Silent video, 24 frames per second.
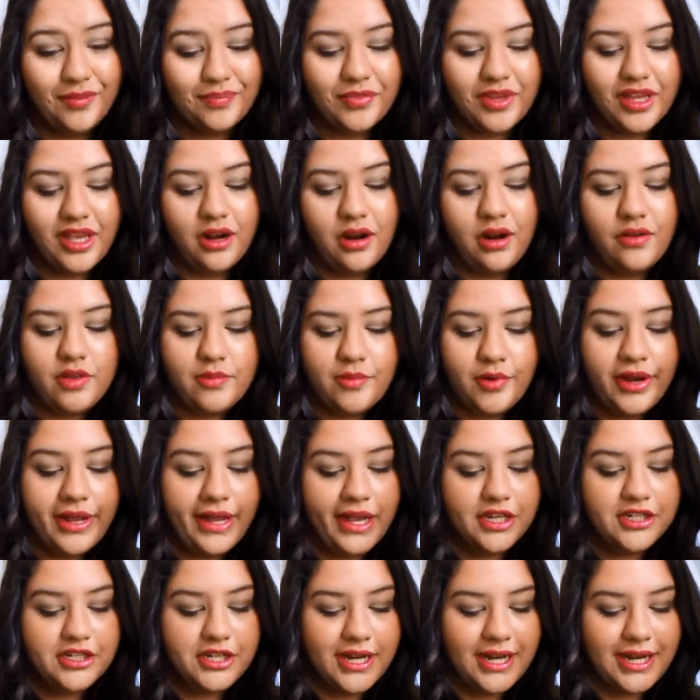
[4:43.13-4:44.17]
and all of them are
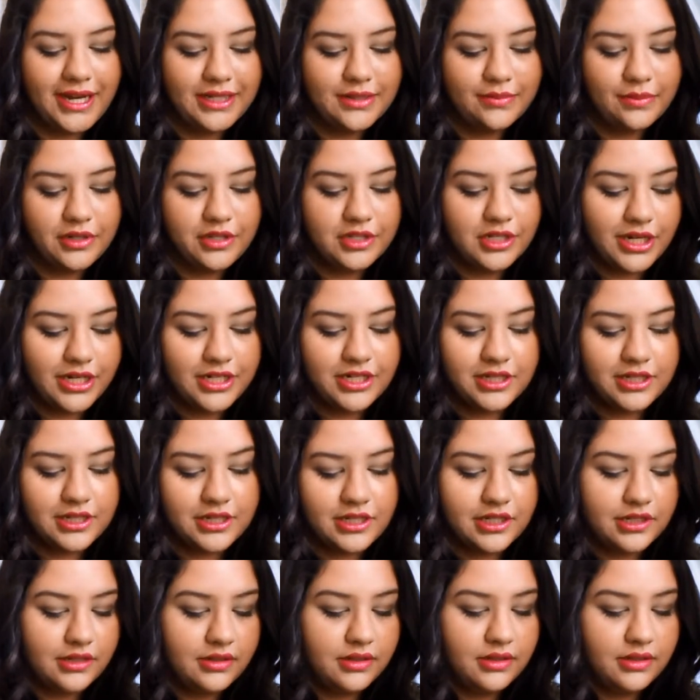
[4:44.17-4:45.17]
hashtags, which I just